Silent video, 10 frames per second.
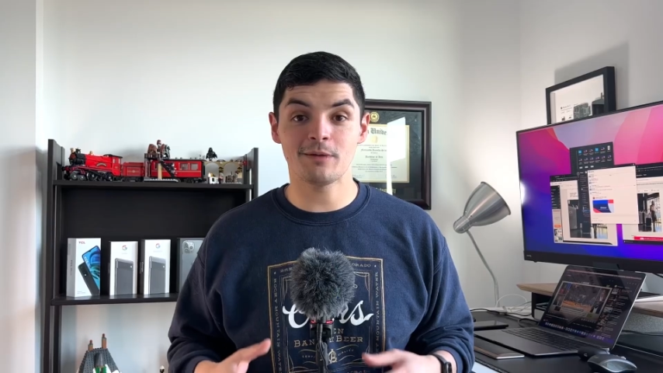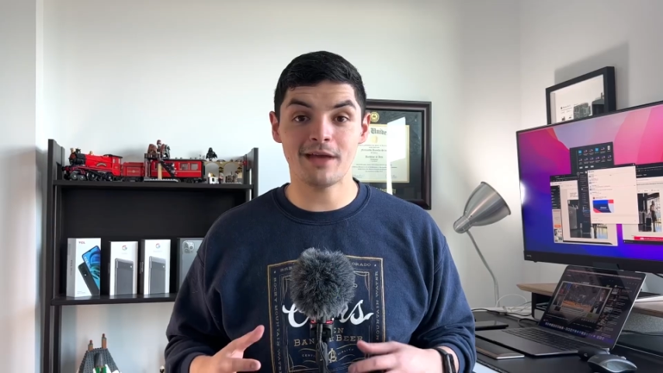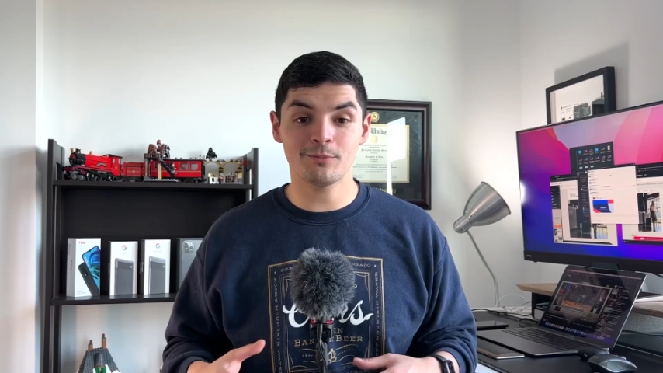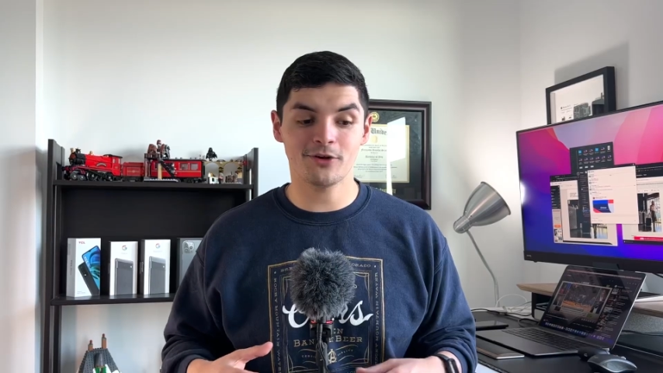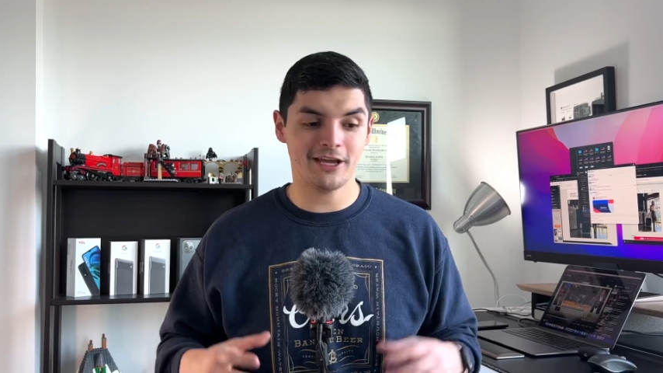
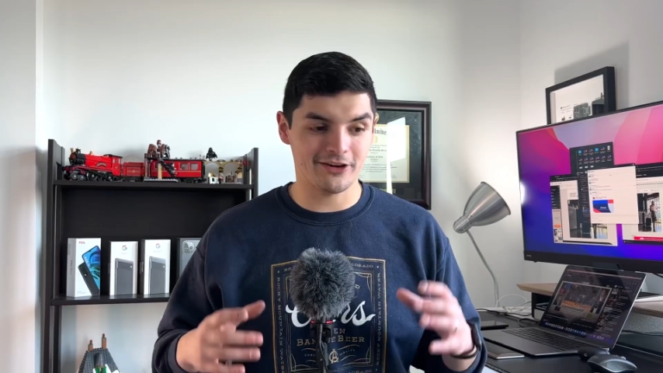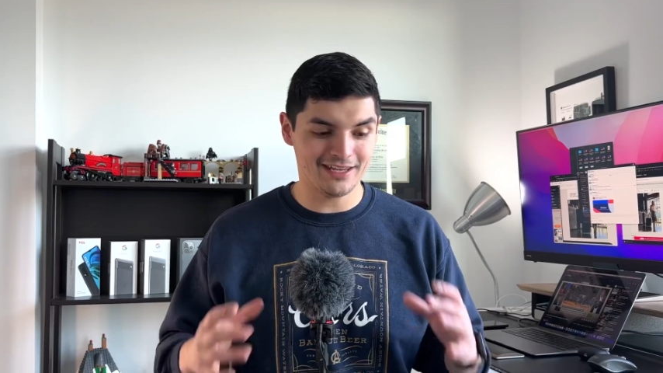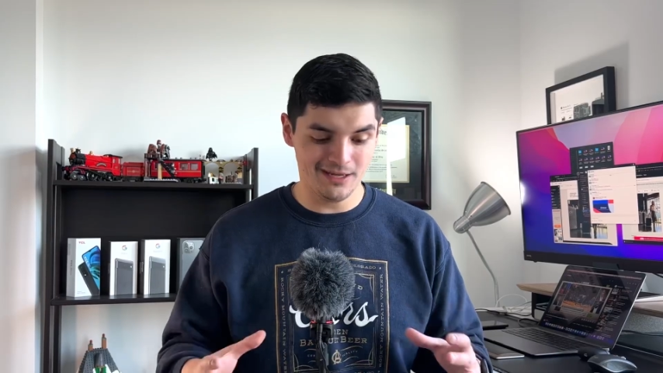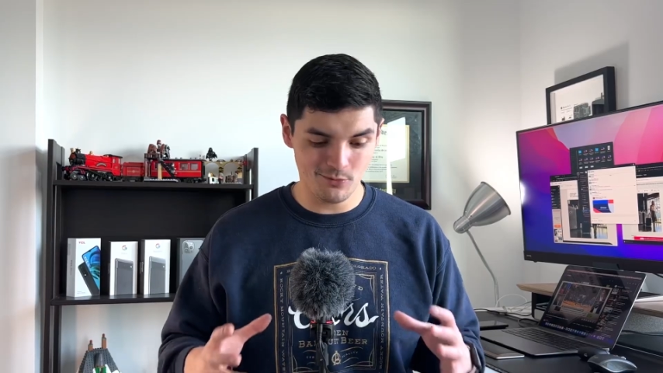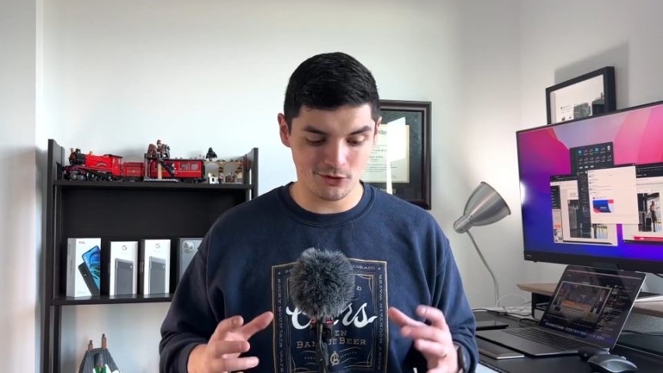MacBook Air
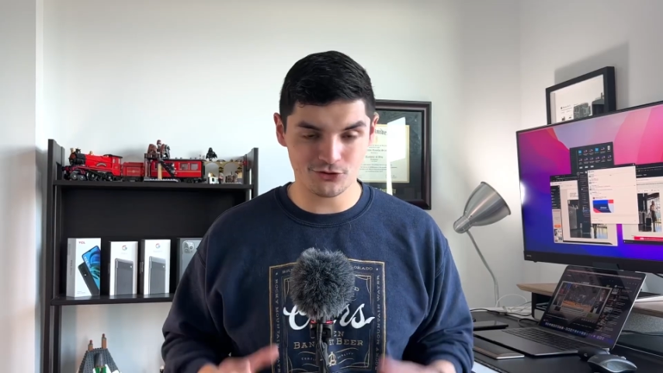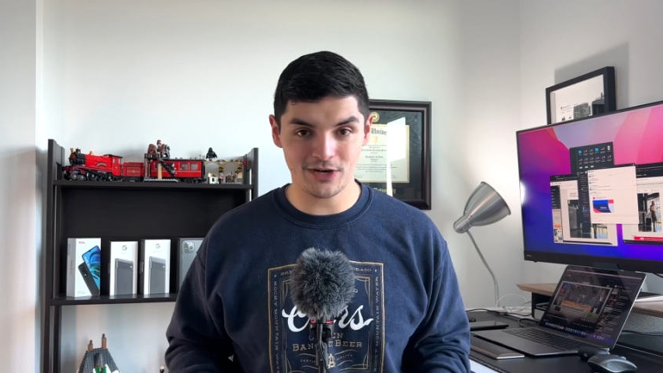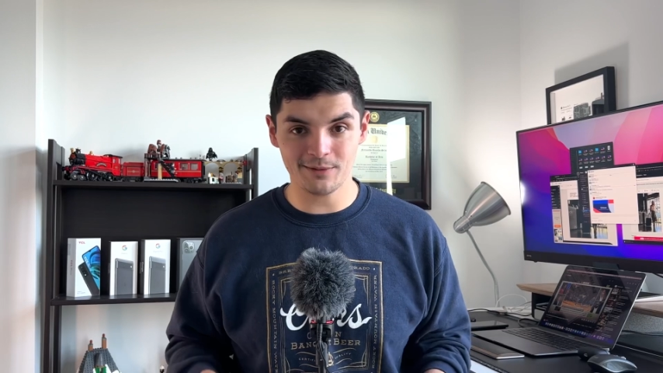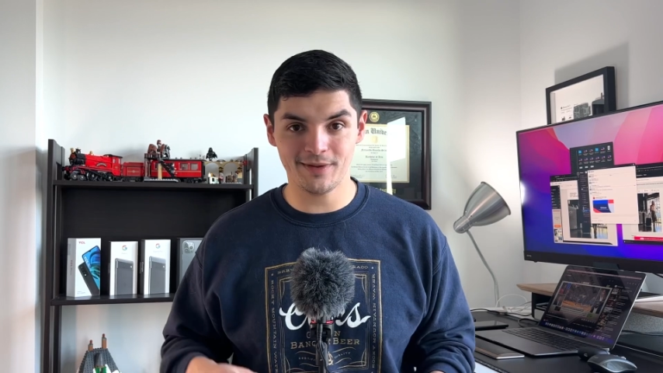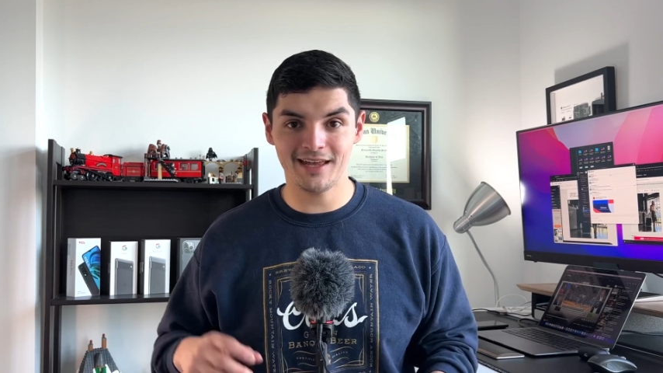keyboard,
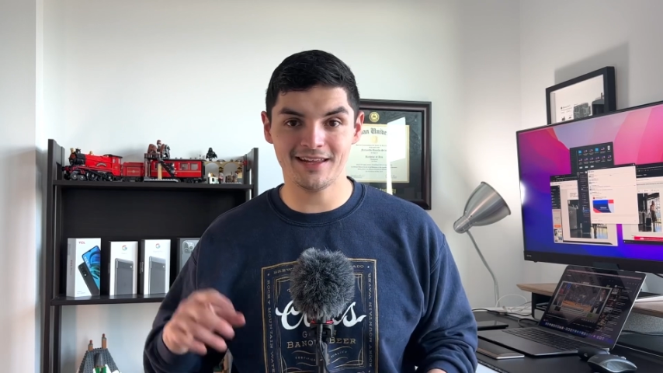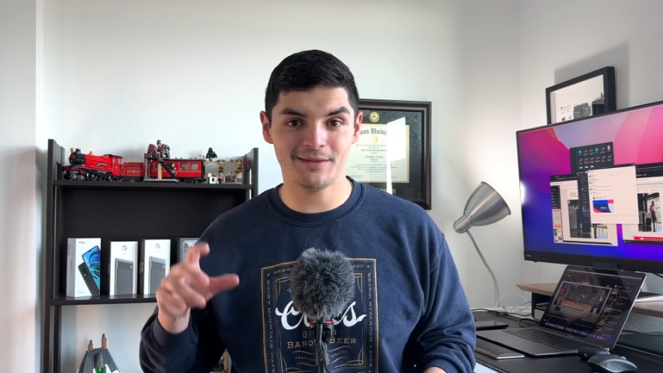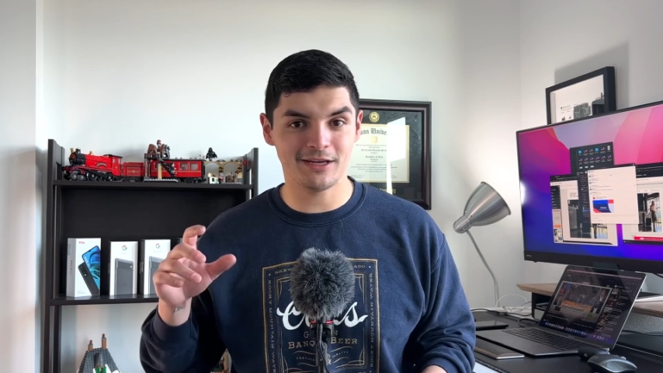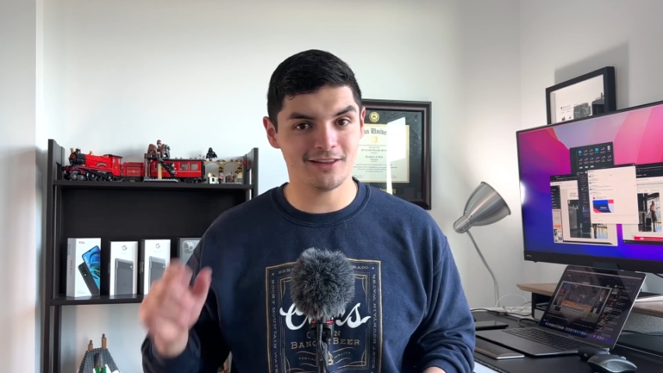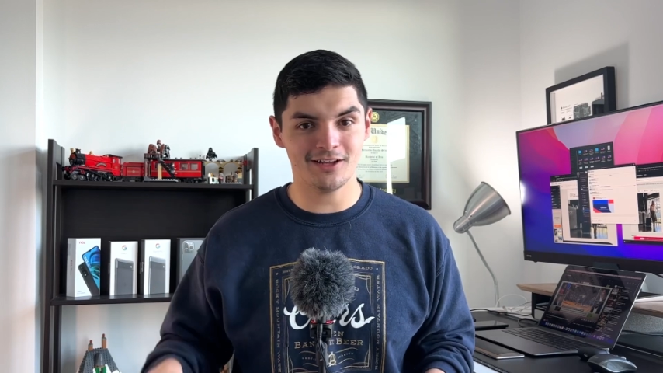trackpad, and then
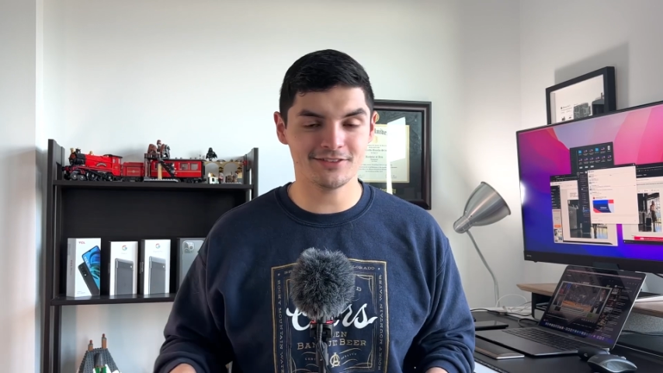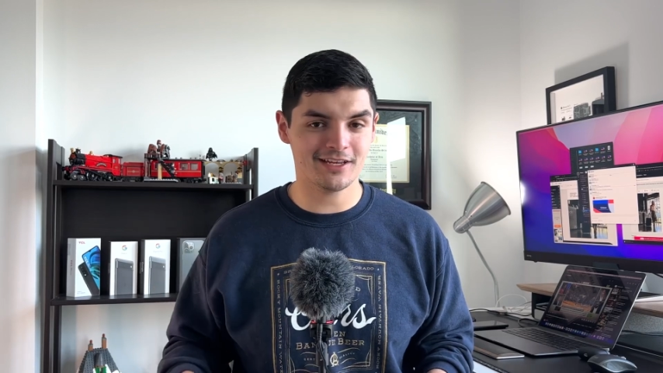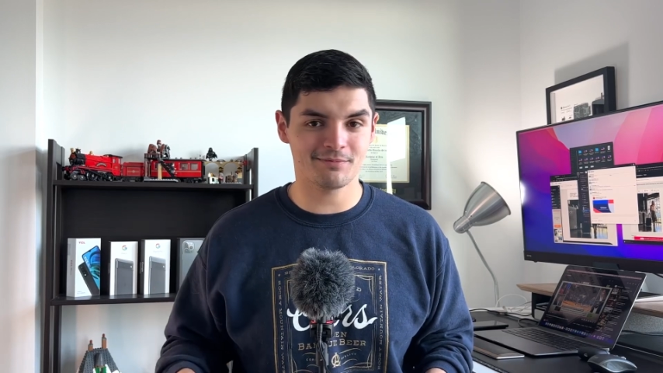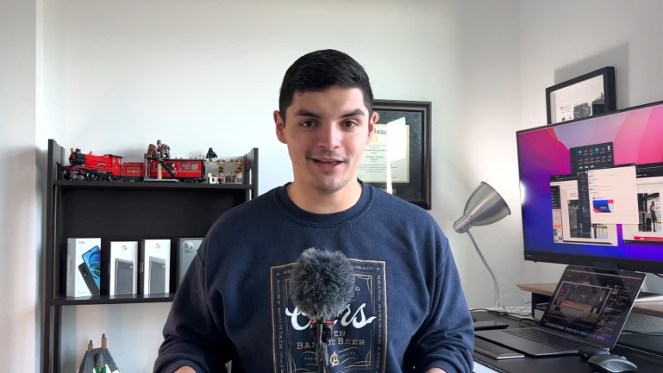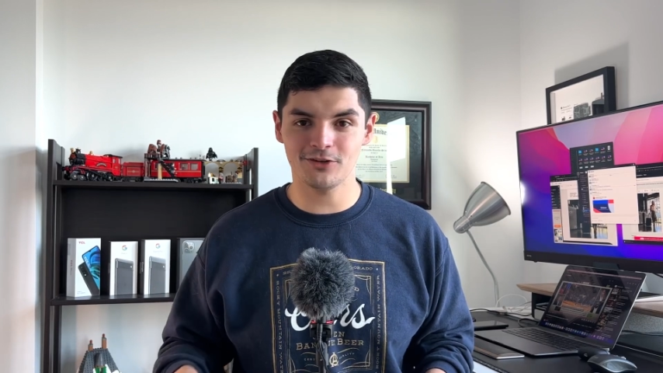my
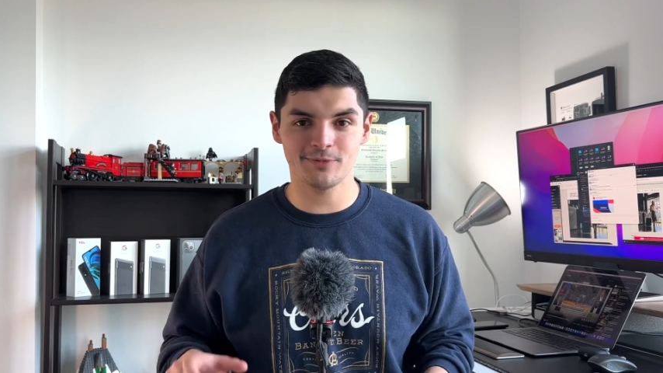Logitech mouse,